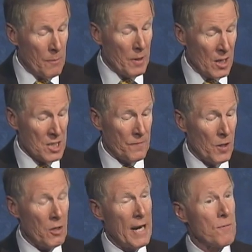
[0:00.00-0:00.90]
because of
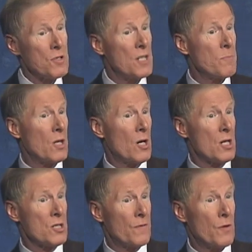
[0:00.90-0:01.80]
her efforts and
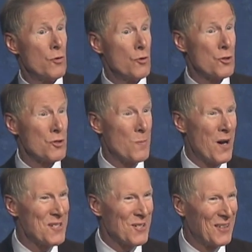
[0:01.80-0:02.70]
because of who's your
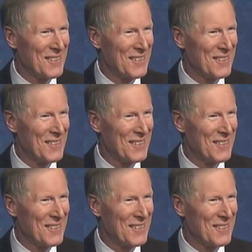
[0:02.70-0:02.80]
sponsor?